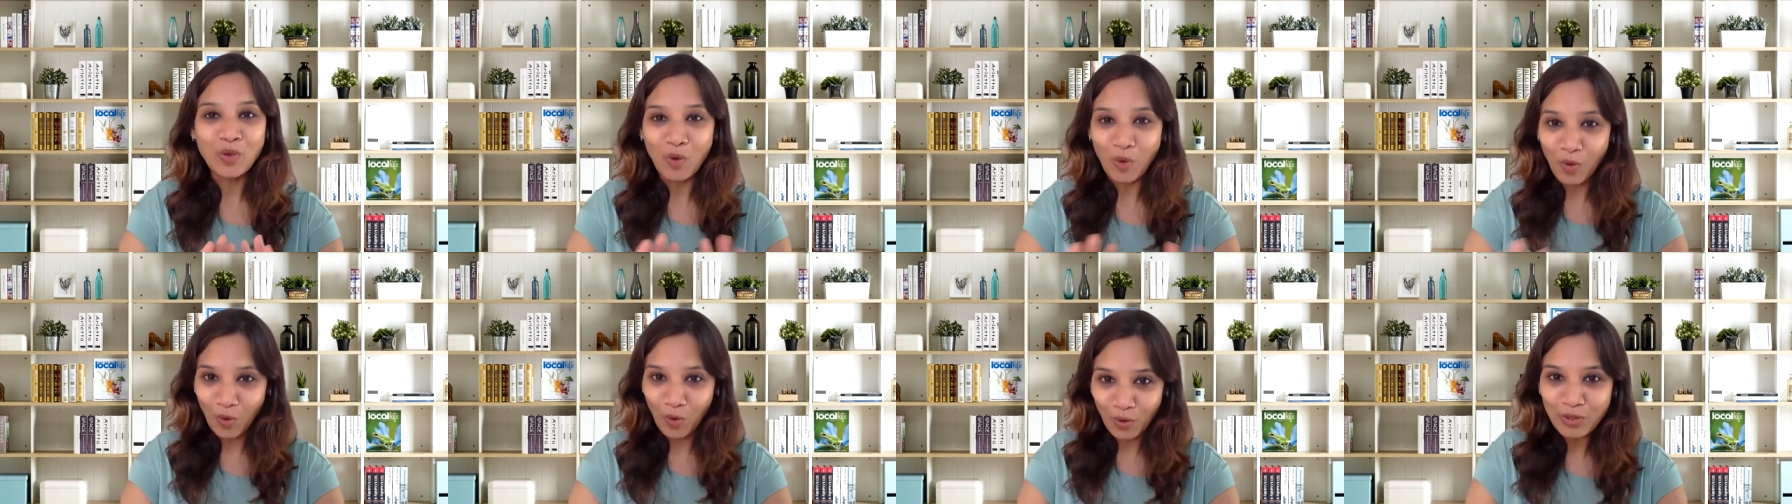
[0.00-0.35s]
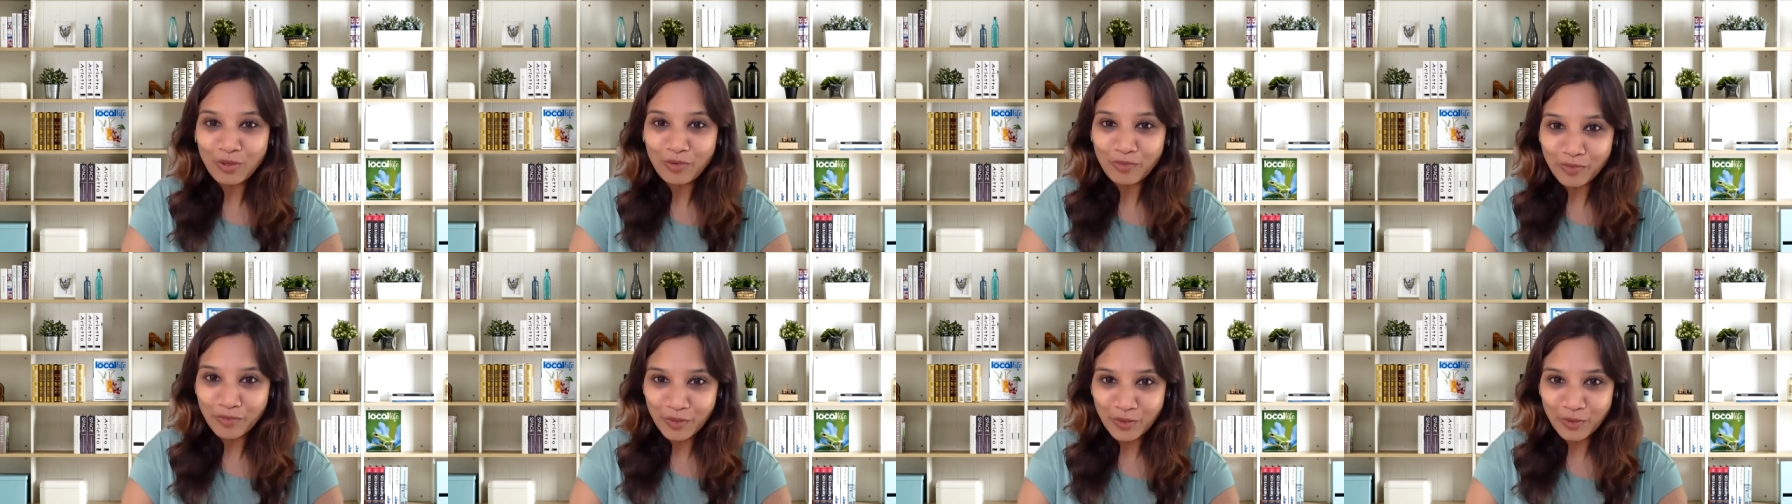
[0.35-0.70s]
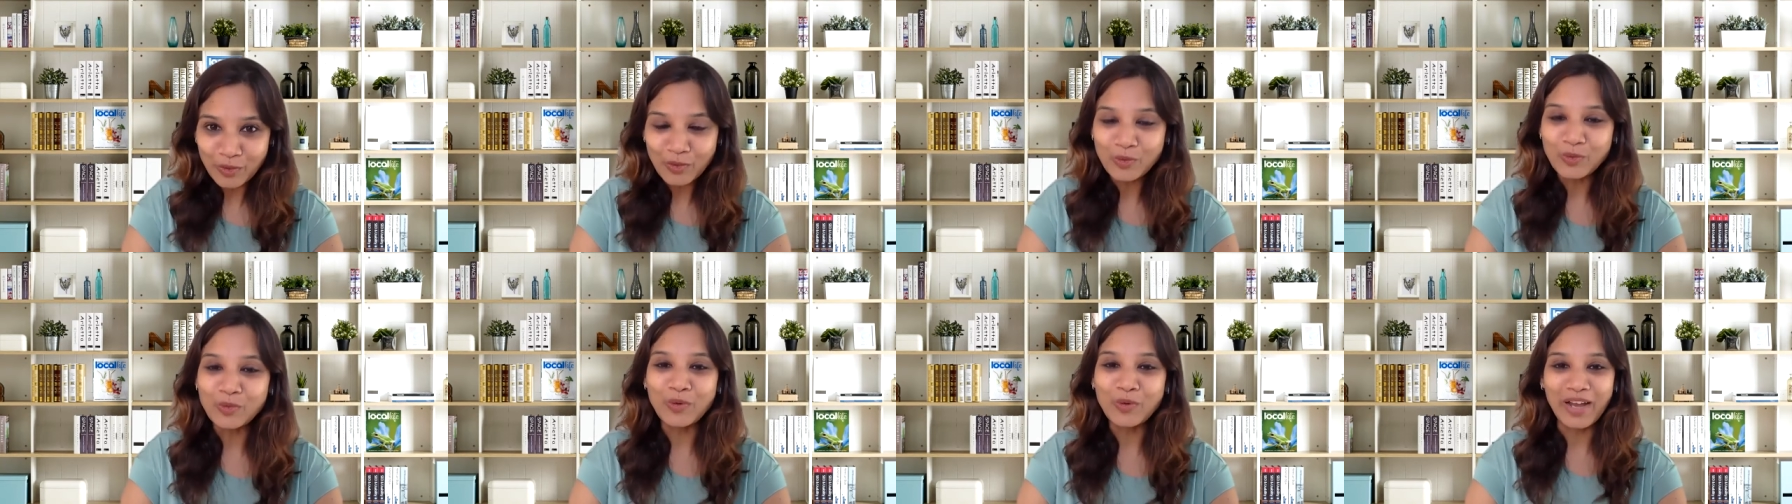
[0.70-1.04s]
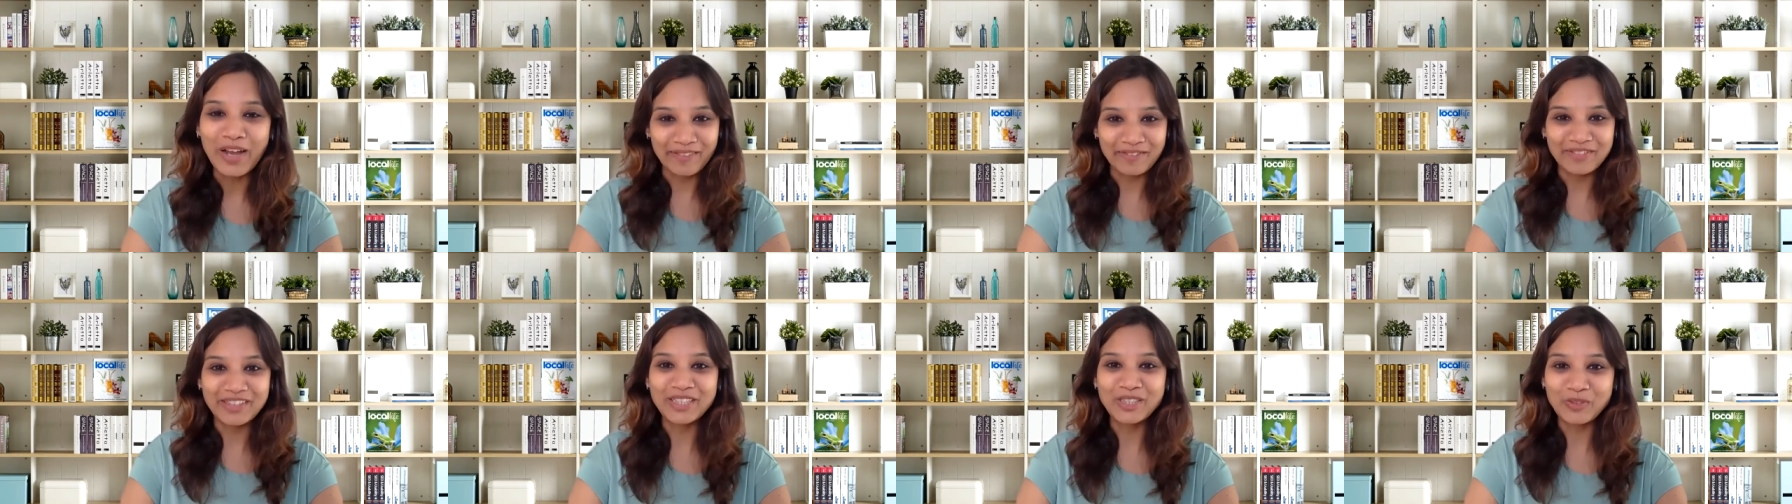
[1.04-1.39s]
all of you who
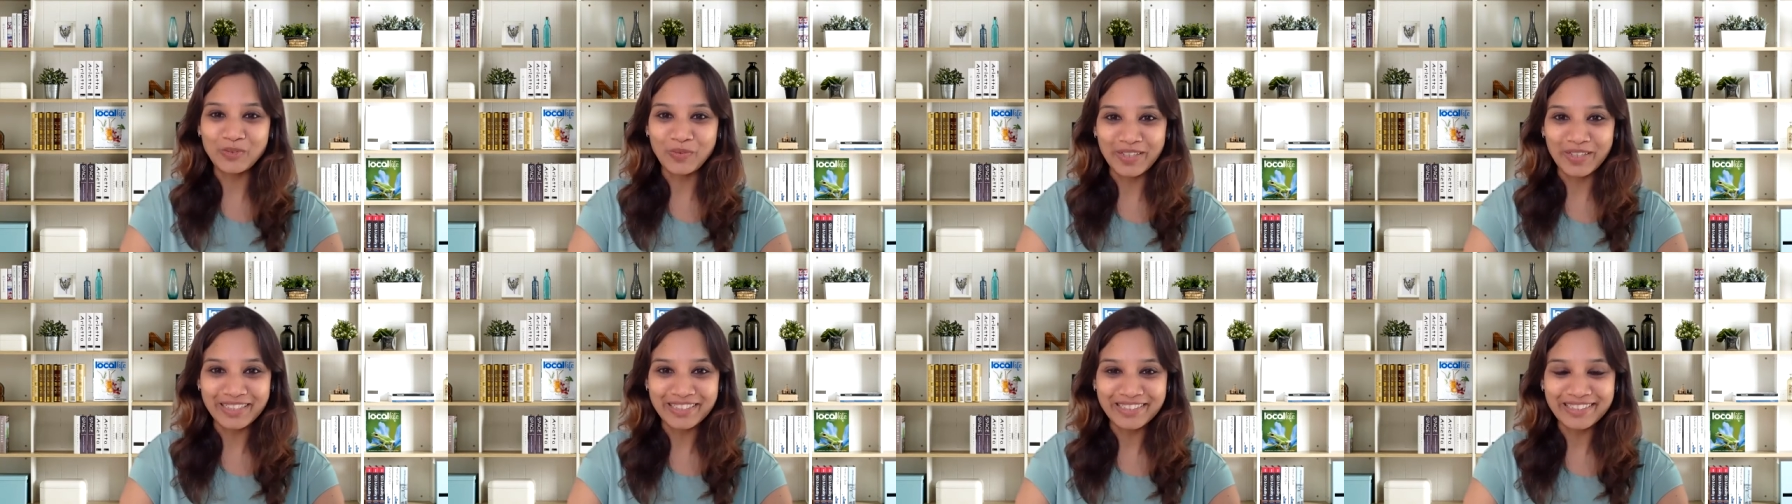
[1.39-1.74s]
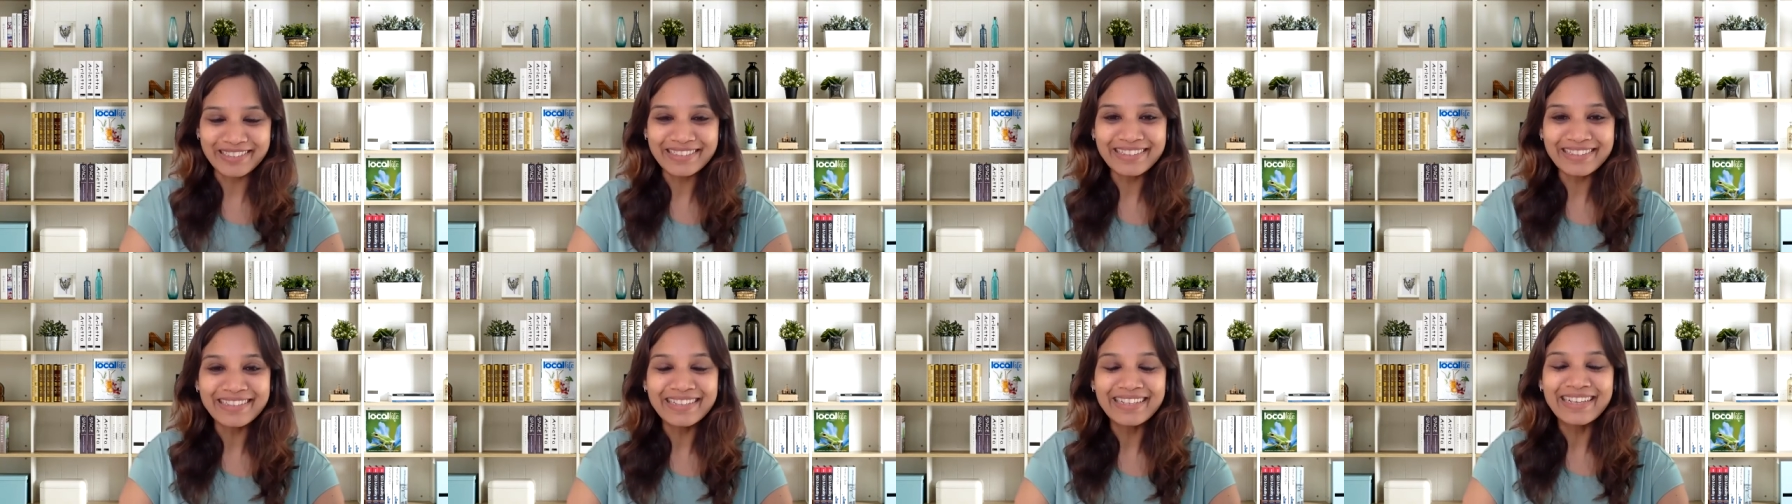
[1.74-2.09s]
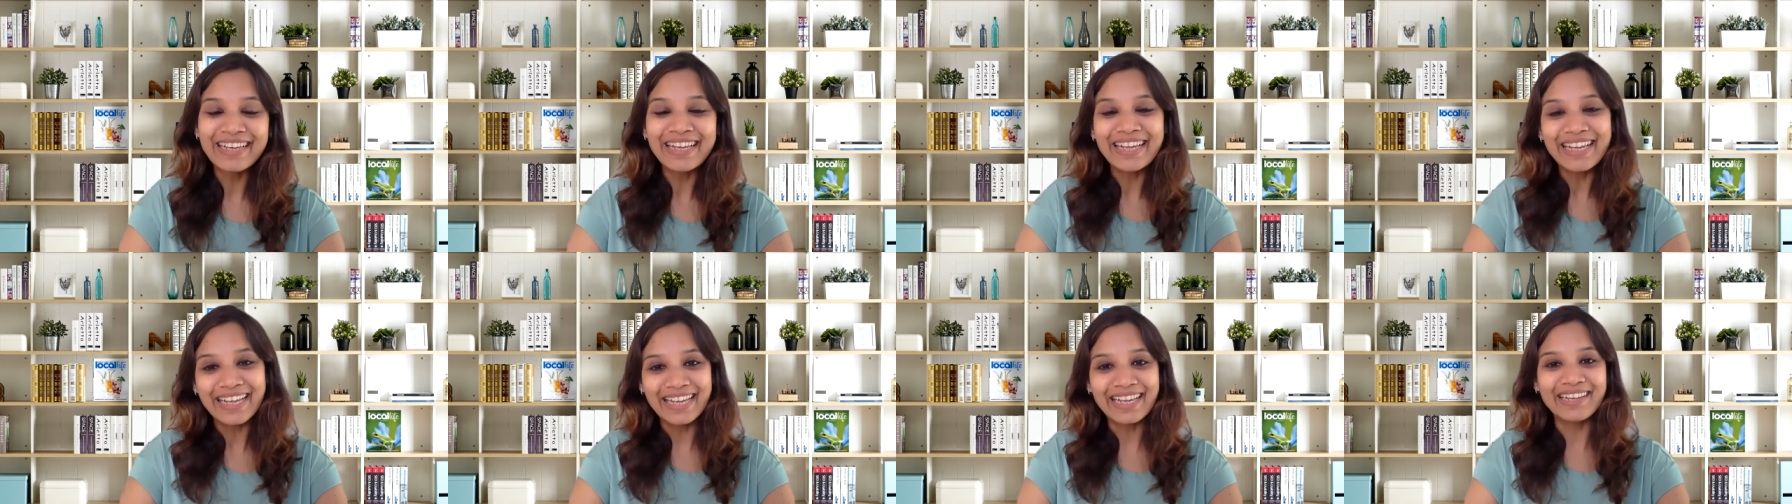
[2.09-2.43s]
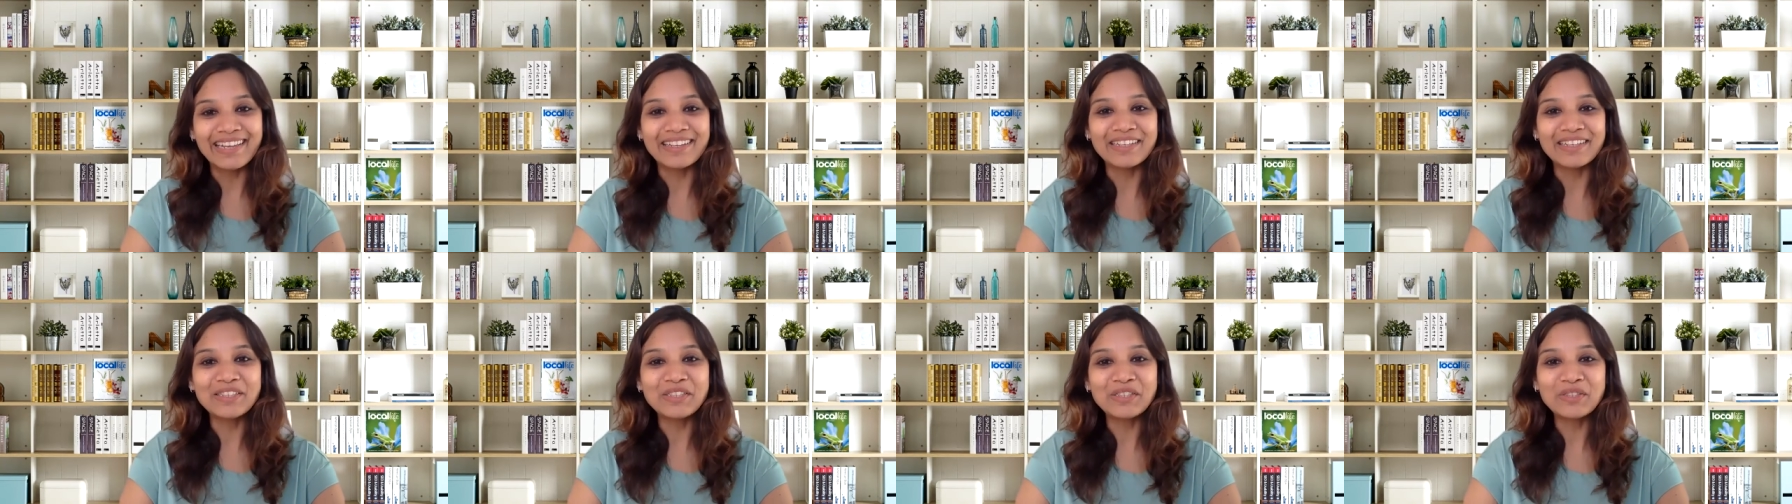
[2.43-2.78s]
have this question
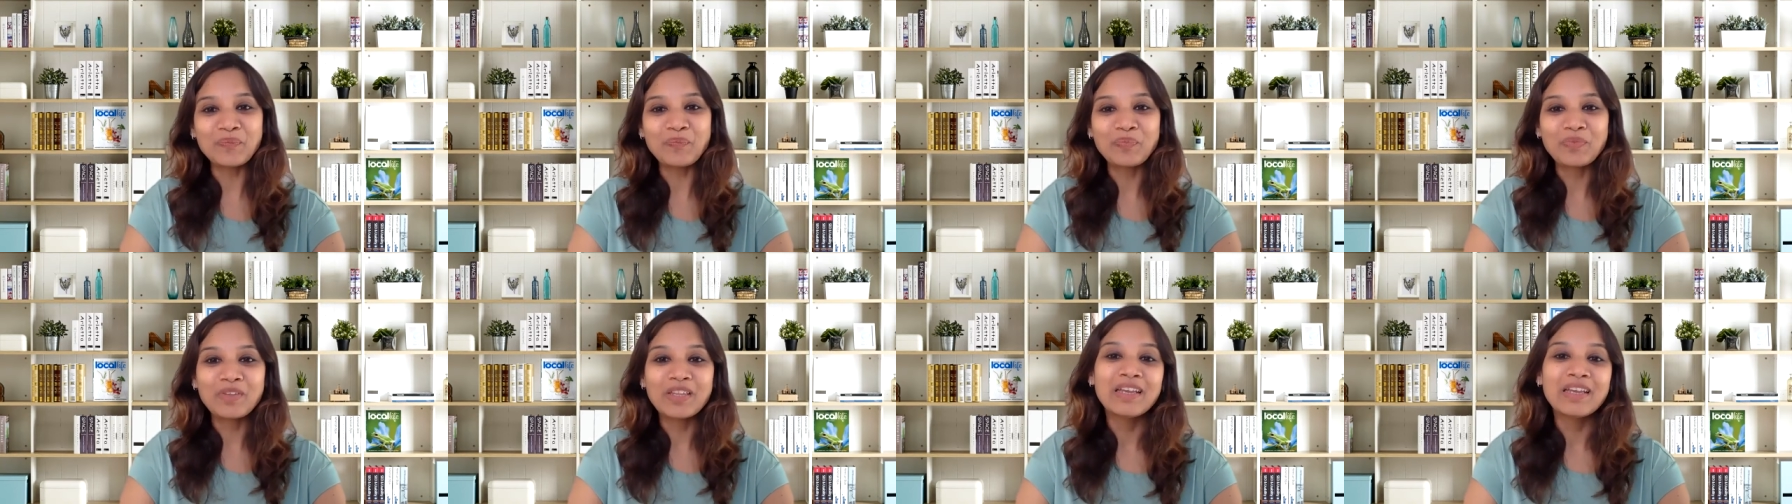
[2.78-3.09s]
is,